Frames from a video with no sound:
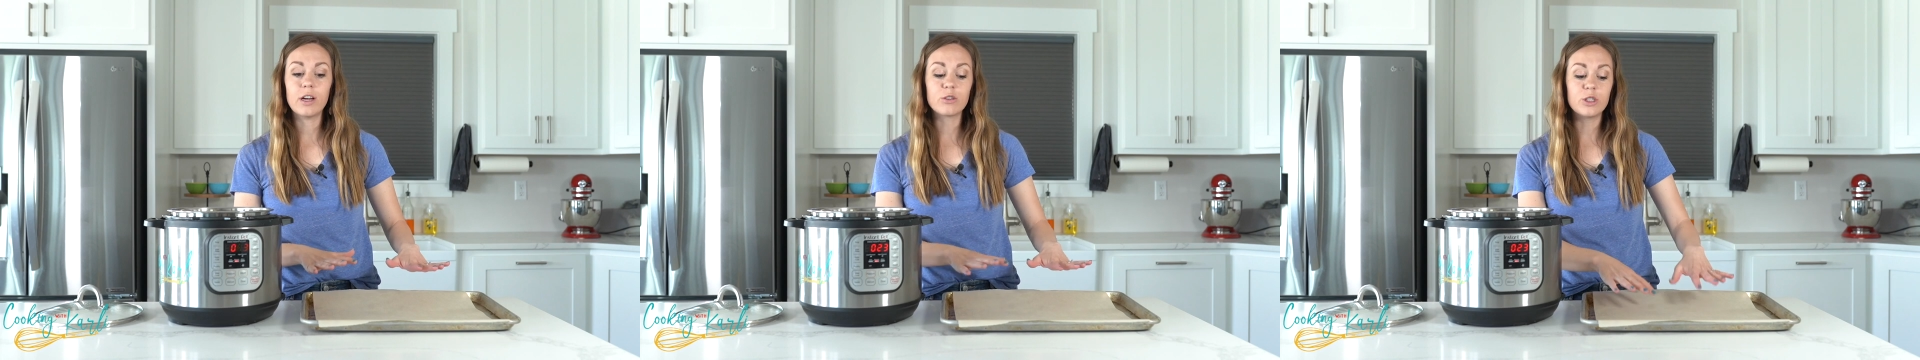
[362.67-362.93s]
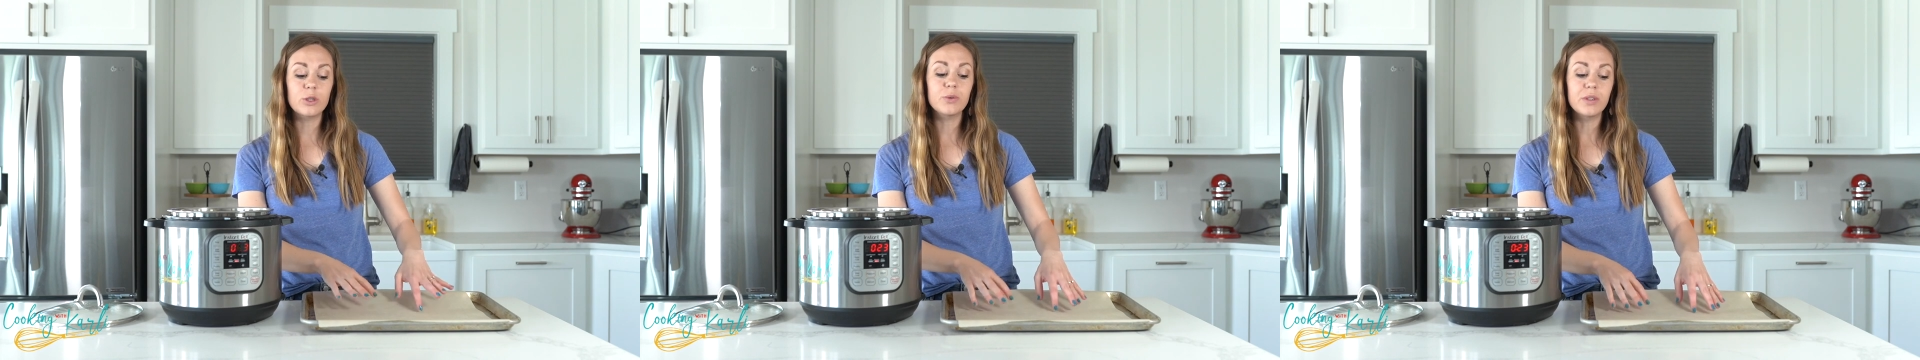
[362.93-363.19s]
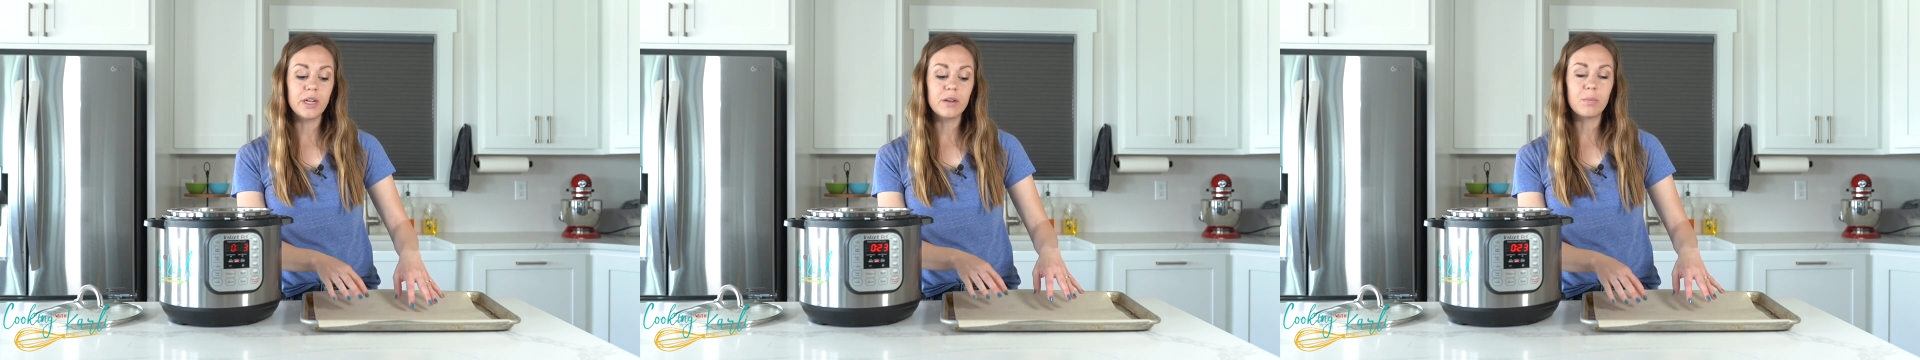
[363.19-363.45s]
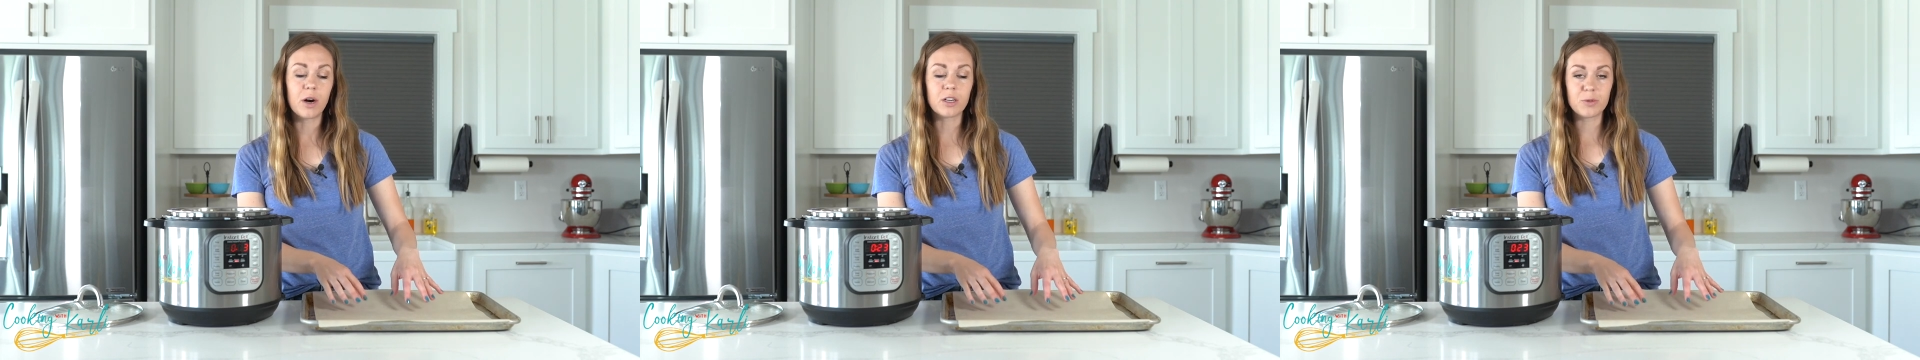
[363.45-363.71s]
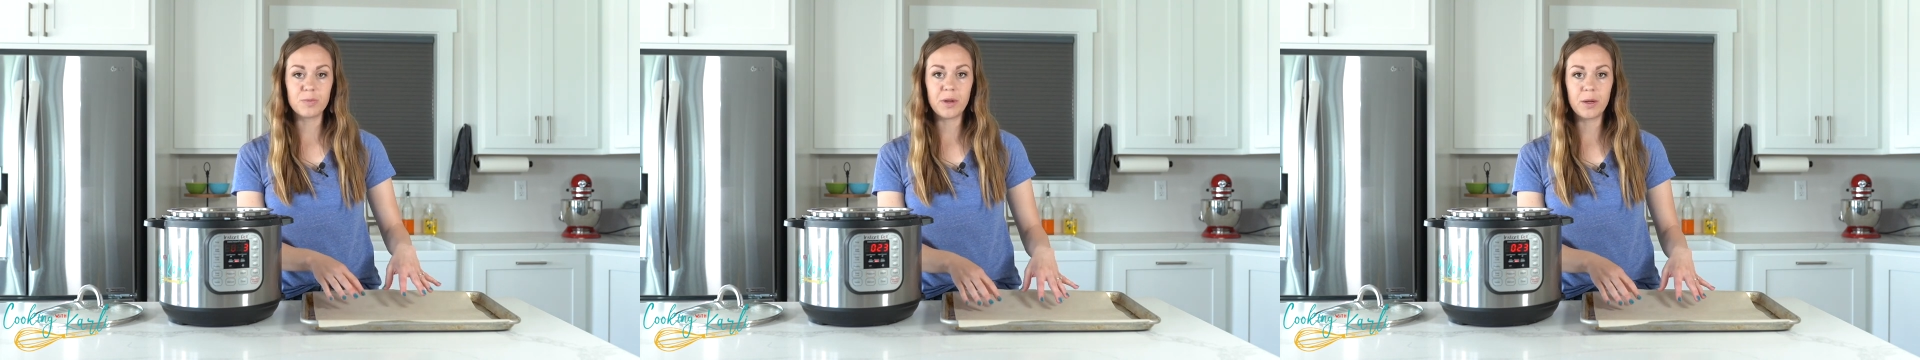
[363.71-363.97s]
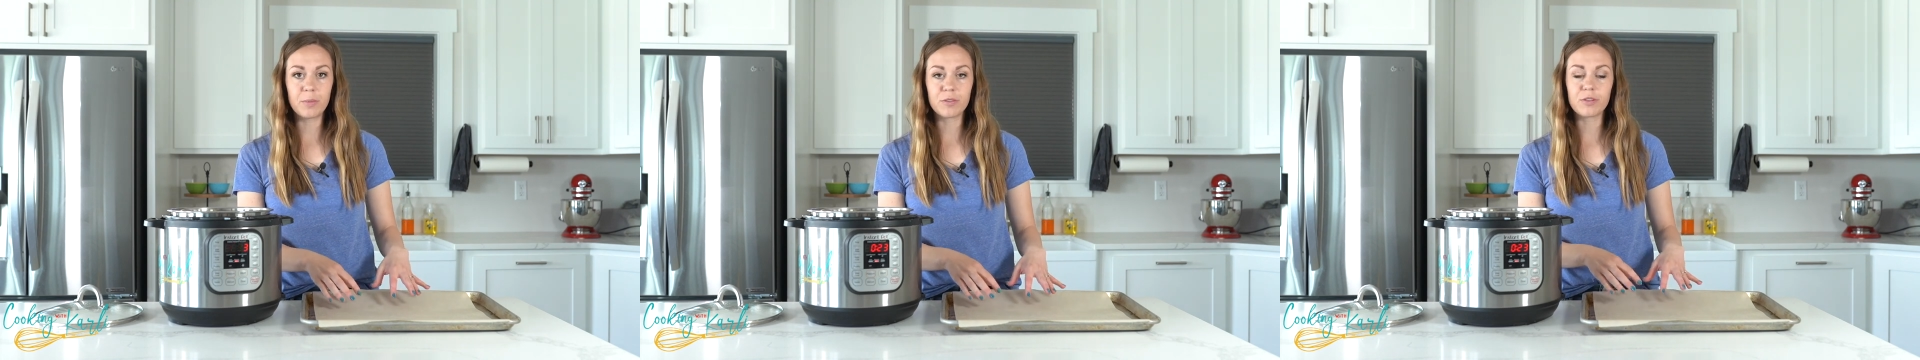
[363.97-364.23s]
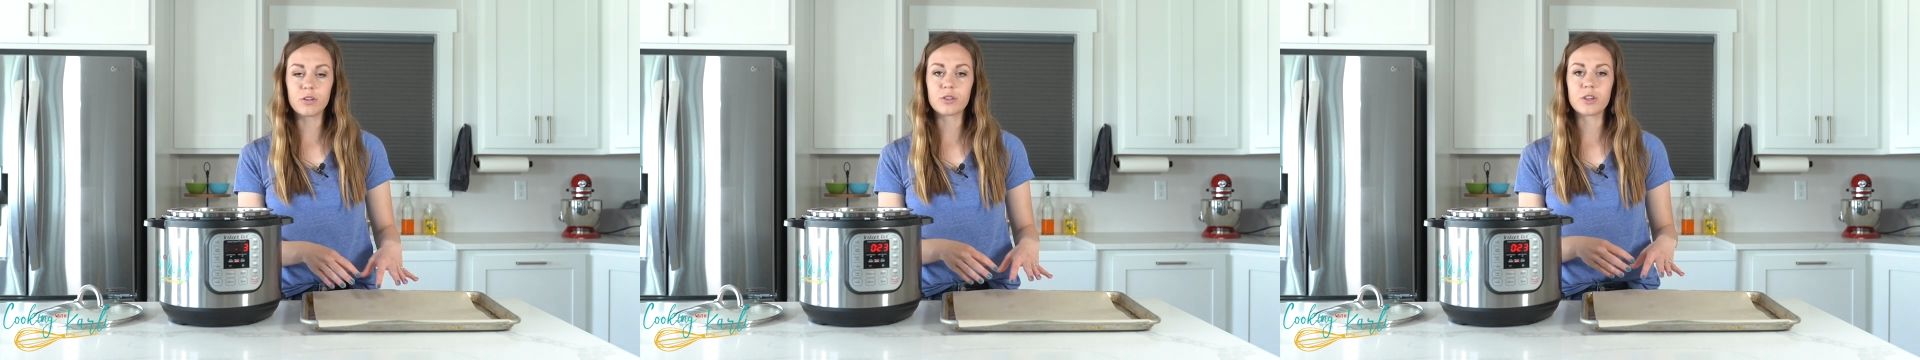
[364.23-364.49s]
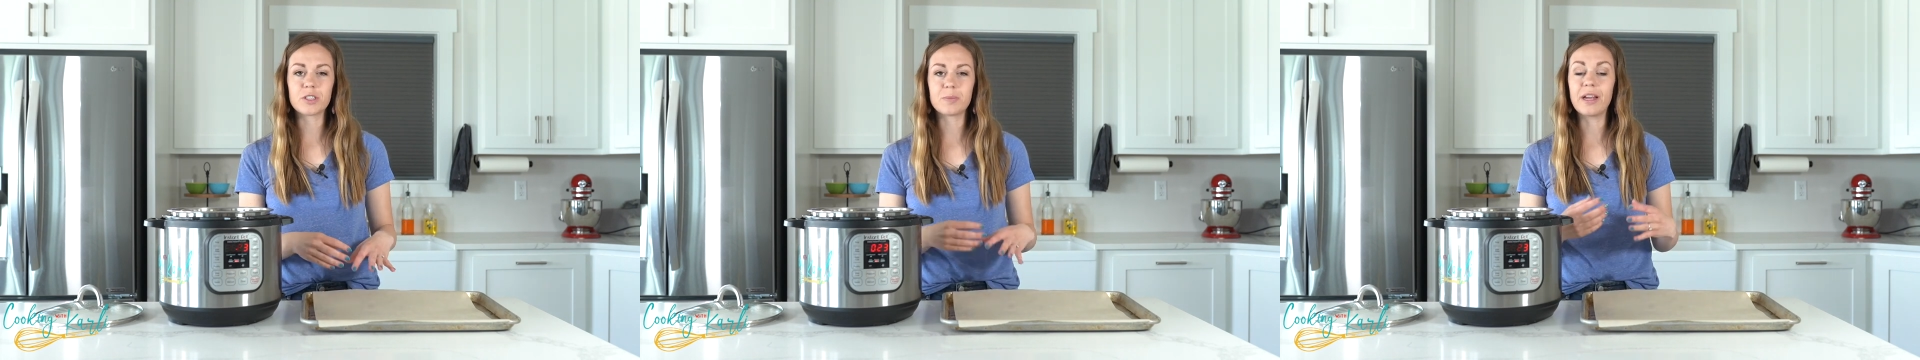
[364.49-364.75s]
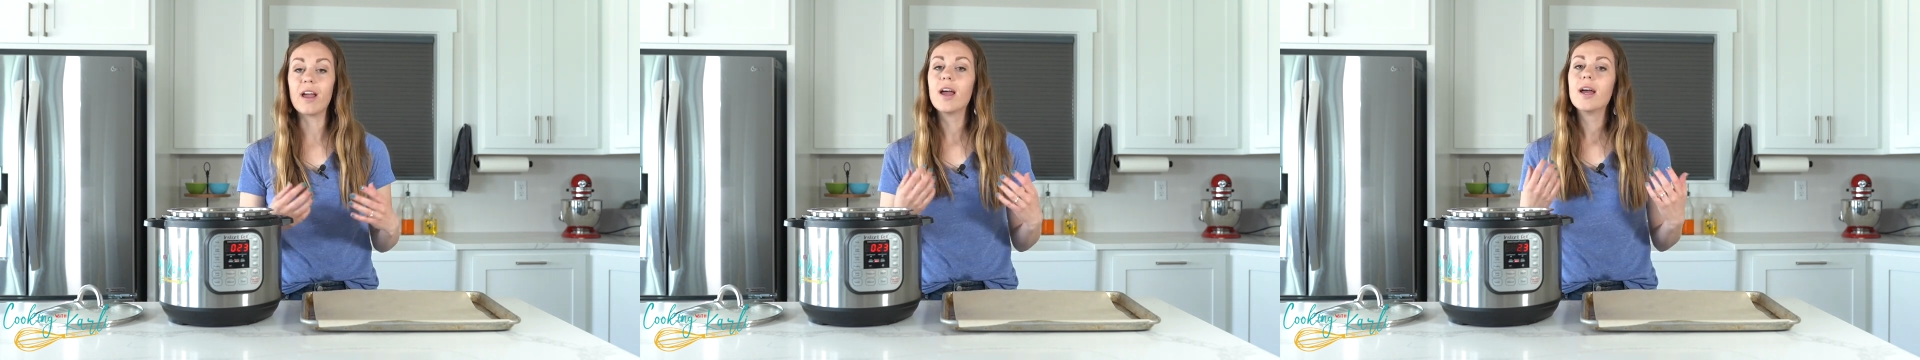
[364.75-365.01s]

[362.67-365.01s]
Now, do you need parchment paper for this recipe?